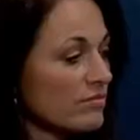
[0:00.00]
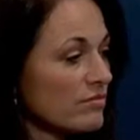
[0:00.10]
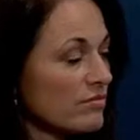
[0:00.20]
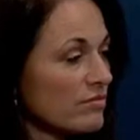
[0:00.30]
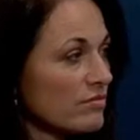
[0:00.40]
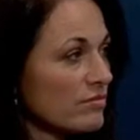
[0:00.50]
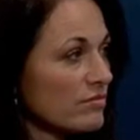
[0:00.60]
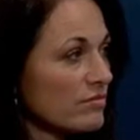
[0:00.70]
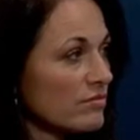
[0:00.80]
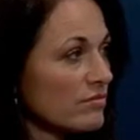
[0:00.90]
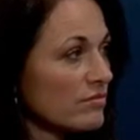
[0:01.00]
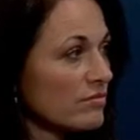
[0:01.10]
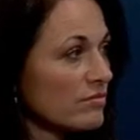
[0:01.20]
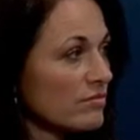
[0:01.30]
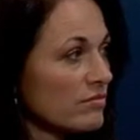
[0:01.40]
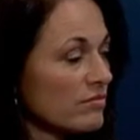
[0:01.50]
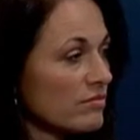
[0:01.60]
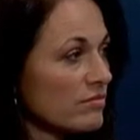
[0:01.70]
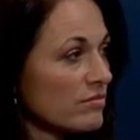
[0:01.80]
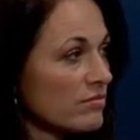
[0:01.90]

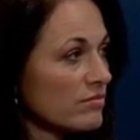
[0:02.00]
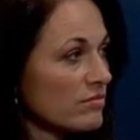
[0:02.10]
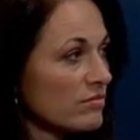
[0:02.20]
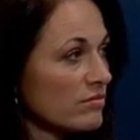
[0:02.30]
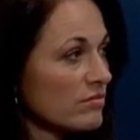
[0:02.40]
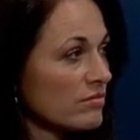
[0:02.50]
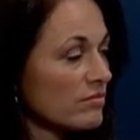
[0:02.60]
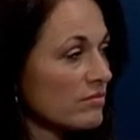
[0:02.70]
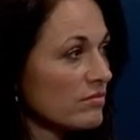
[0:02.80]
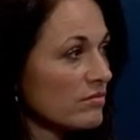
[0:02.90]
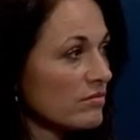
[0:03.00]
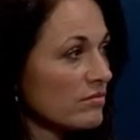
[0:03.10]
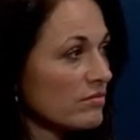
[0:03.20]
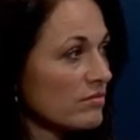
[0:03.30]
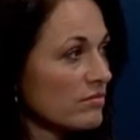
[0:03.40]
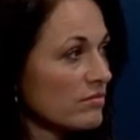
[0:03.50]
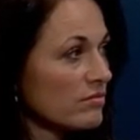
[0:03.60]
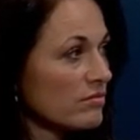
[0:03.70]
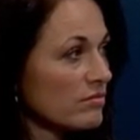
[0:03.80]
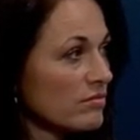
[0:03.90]

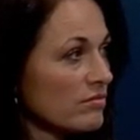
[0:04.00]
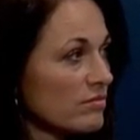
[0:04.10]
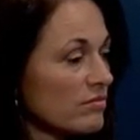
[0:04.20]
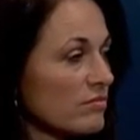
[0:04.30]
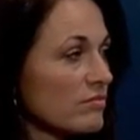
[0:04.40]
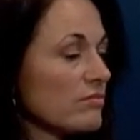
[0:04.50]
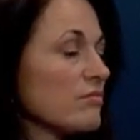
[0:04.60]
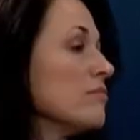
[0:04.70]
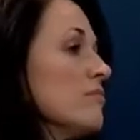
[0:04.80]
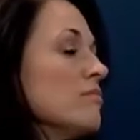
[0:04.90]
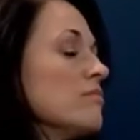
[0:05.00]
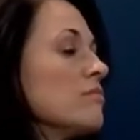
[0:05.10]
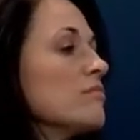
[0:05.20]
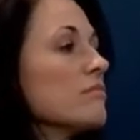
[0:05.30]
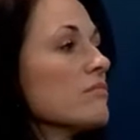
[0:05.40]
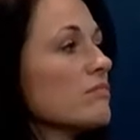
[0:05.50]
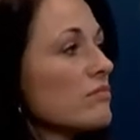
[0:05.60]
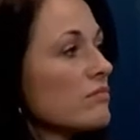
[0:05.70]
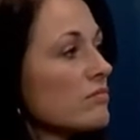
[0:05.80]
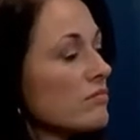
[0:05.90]

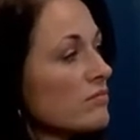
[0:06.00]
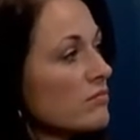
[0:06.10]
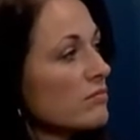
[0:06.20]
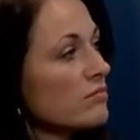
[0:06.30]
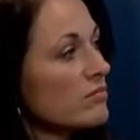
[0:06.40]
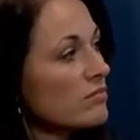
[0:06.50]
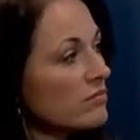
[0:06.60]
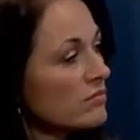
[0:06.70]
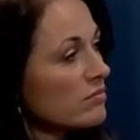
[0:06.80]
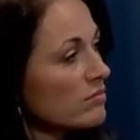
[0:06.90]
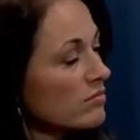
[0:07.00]
(silent)